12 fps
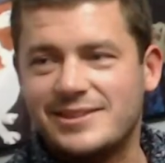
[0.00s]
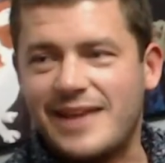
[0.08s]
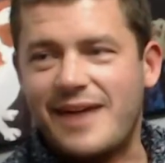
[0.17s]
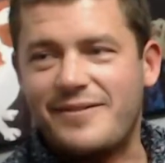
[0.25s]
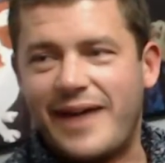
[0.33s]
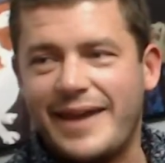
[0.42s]
it's a
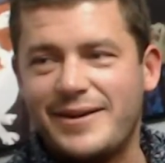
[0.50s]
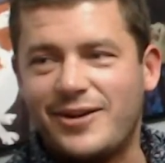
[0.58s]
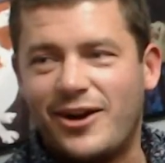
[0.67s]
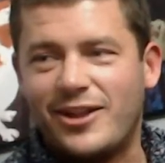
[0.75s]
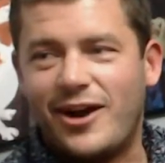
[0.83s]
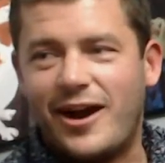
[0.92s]
love-hate.
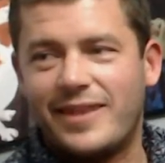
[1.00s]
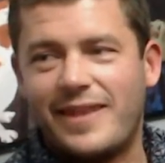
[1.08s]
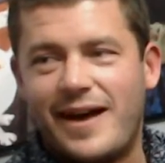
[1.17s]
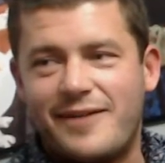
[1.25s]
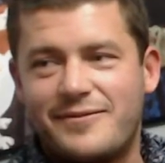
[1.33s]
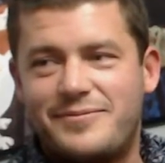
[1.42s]
I
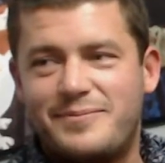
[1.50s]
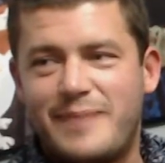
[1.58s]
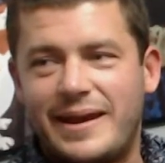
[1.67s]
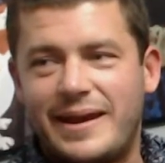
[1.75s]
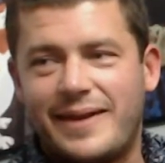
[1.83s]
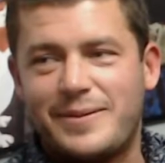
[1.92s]
love
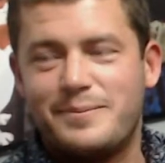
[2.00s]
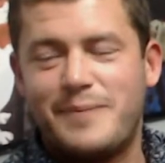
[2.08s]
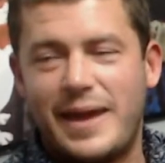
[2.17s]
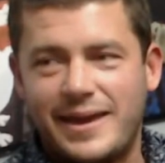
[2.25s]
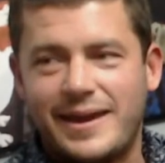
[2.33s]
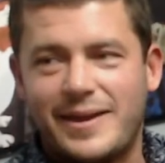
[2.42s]
making
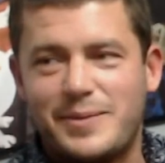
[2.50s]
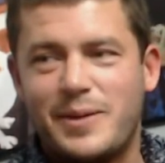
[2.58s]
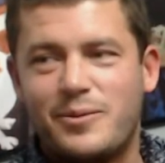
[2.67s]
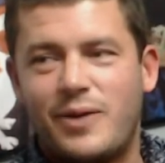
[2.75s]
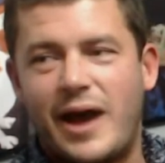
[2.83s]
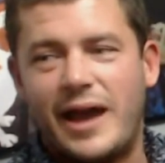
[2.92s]
other people